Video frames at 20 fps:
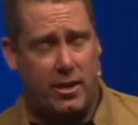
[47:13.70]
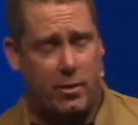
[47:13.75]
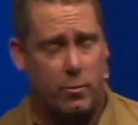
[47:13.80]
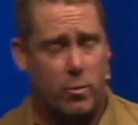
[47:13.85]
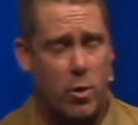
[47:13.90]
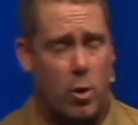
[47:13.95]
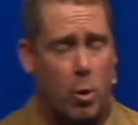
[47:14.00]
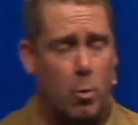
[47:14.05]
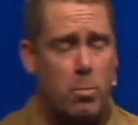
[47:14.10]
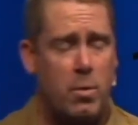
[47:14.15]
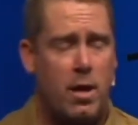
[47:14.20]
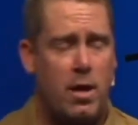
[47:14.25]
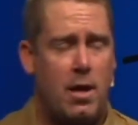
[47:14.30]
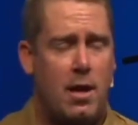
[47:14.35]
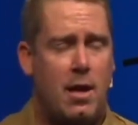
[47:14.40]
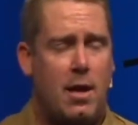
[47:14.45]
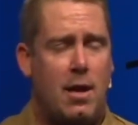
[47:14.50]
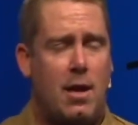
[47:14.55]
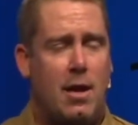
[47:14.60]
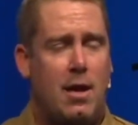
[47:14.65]
the room,
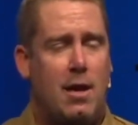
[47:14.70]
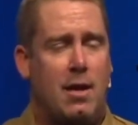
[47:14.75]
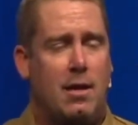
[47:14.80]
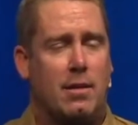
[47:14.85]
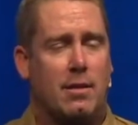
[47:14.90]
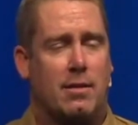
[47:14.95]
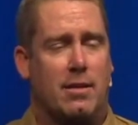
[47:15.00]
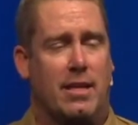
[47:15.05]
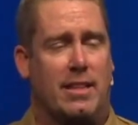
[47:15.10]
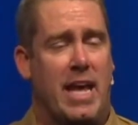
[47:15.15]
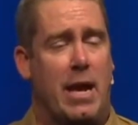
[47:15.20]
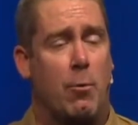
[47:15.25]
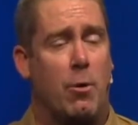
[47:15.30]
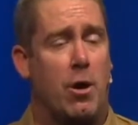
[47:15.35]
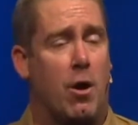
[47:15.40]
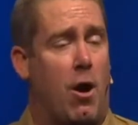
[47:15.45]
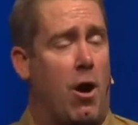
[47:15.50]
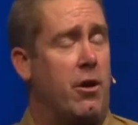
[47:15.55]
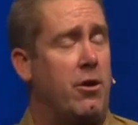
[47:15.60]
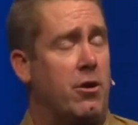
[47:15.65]
that they would
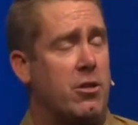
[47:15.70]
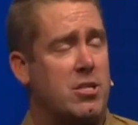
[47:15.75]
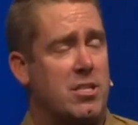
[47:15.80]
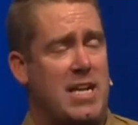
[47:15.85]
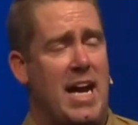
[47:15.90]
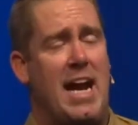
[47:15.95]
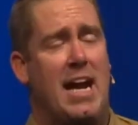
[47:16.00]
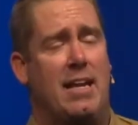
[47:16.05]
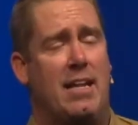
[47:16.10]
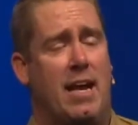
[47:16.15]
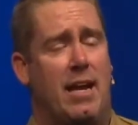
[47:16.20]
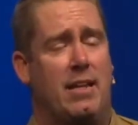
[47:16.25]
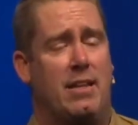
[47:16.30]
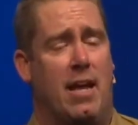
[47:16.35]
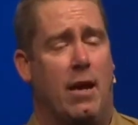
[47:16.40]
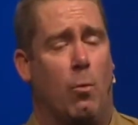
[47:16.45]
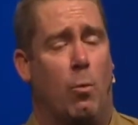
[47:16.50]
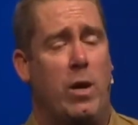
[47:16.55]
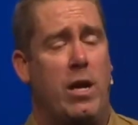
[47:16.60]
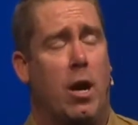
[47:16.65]
understand
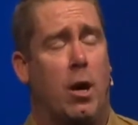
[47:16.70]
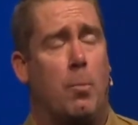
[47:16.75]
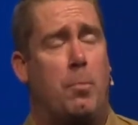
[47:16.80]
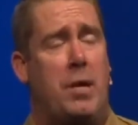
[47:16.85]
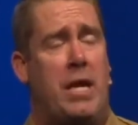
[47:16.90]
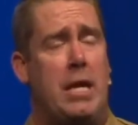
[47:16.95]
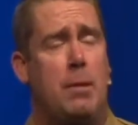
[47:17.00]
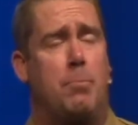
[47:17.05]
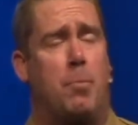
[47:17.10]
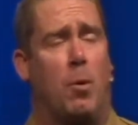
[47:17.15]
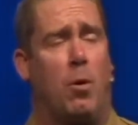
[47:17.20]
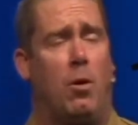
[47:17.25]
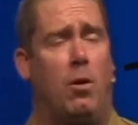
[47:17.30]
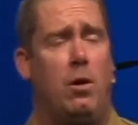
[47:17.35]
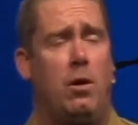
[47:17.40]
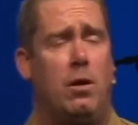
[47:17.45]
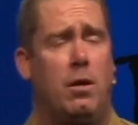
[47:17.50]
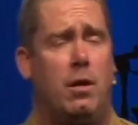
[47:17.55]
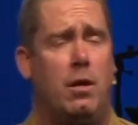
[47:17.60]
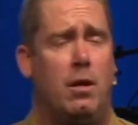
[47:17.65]
that we are people
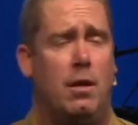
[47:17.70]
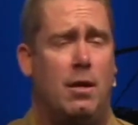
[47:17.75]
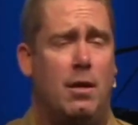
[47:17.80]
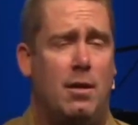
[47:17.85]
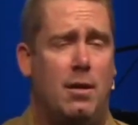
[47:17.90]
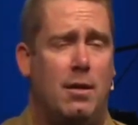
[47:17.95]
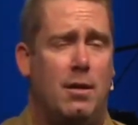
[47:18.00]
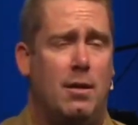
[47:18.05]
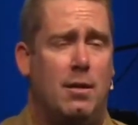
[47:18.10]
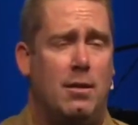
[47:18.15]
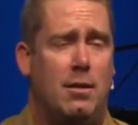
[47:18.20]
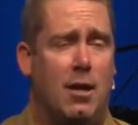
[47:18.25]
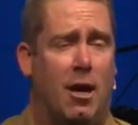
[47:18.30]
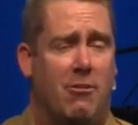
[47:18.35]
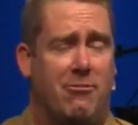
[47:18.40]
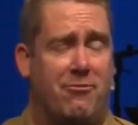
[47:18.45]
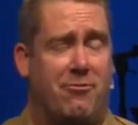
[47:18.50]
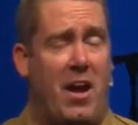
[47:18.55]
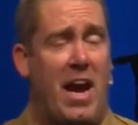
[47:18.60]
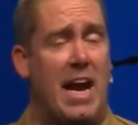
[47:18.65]

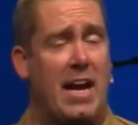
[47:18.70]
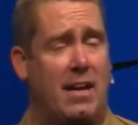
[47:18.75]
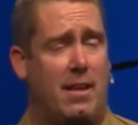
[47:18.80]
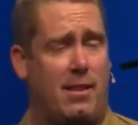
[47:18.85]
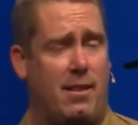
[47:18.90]
of faith,